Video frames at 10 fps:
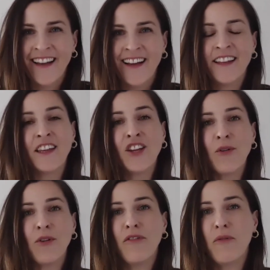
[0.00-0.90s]
And thank you
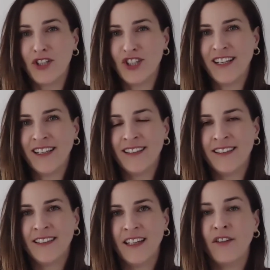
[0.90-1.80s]
all for watching.
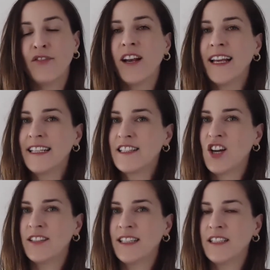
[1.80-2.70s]
If you like this
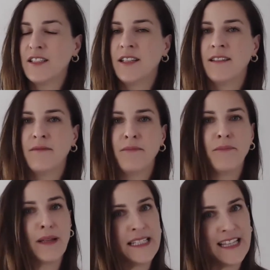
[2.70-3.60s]
content,
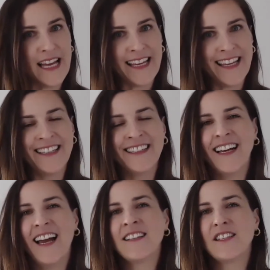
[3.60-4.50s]
please like
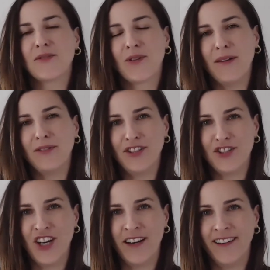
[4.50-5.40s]
and subscribe to this
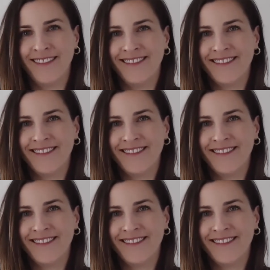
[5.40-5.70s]
channel.